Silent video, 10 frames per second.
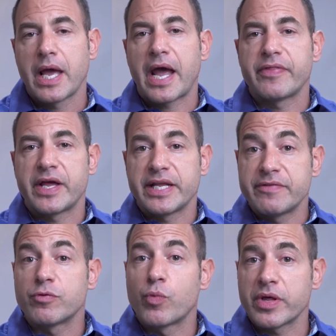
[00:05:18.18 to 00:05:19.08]
And then
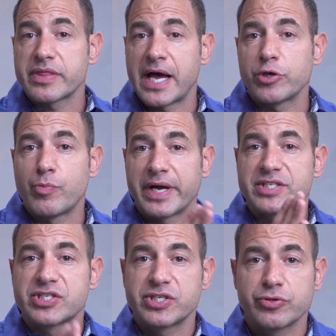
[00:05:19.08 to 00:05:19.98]
even with that, you might
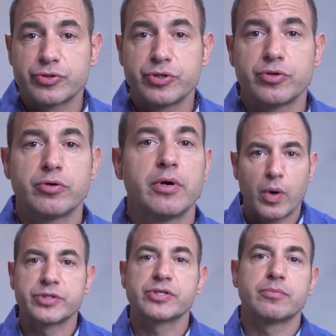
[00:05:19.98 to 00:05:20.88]
still do
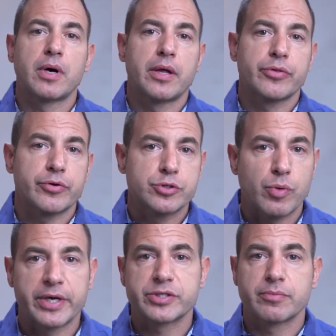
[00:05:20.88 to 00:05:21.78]
once a month or
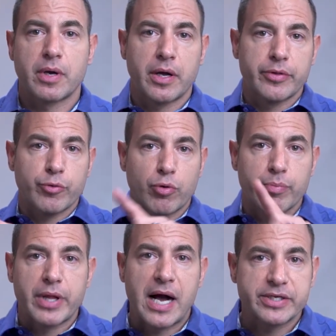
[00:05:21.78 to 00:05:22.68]
twice a month or
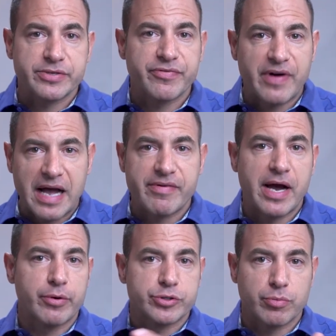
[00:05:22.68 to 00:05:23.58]
blocks of 5
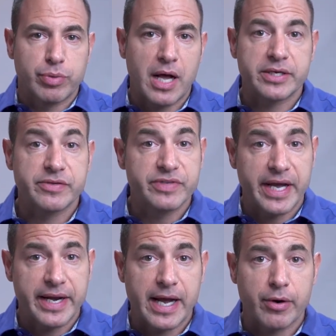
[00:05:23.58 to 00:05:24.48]
hours or blocks of
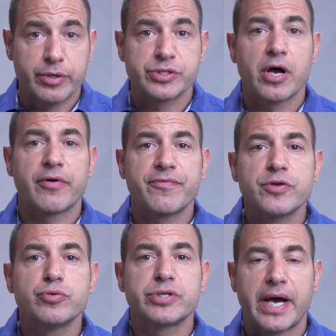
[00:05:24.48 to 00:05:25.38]
10 hours a
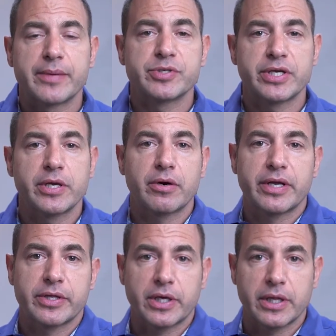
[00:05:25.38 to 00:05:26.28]
few times a year
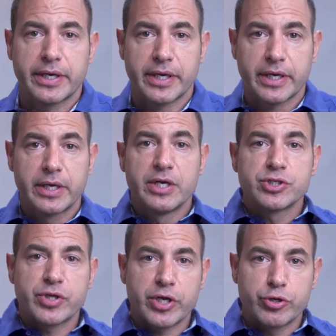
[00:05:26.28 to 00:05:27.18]
in the clinic
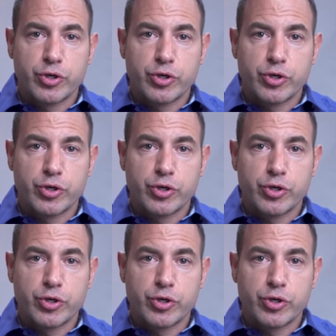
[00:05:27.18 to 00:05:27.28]
so that you're